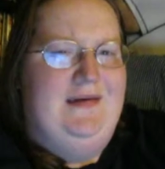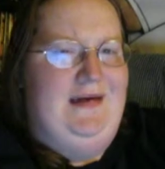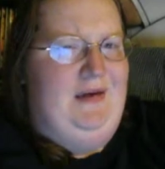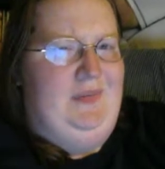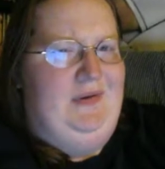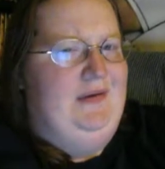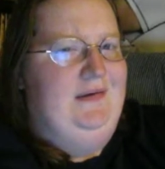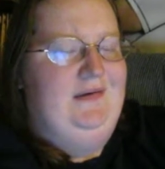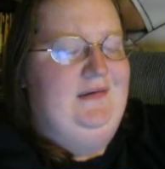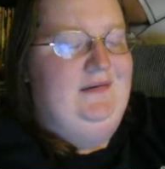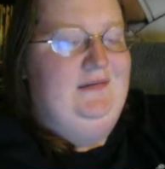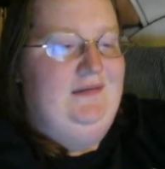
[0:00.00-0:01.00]
day at work.
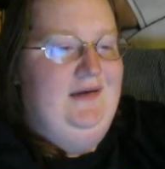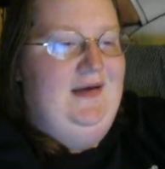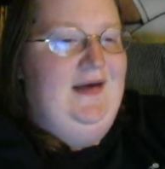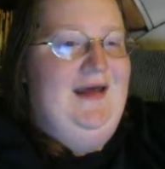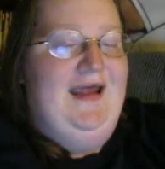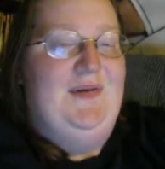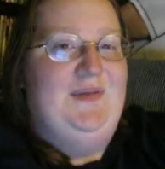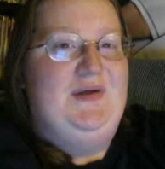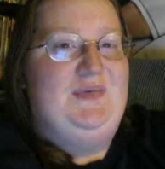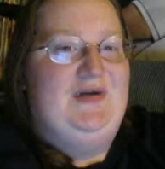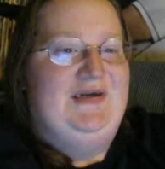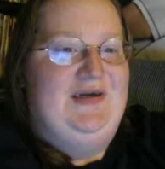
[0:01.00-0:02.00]
Hey, I'm a
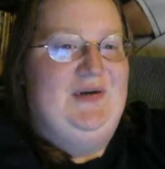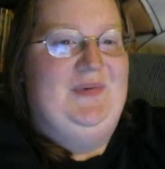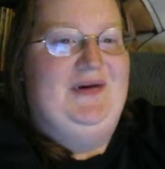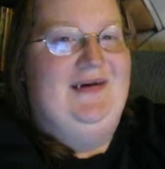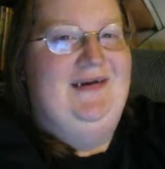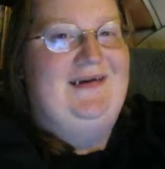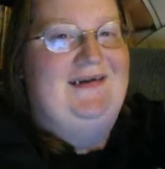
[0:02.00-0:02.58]
little more sober.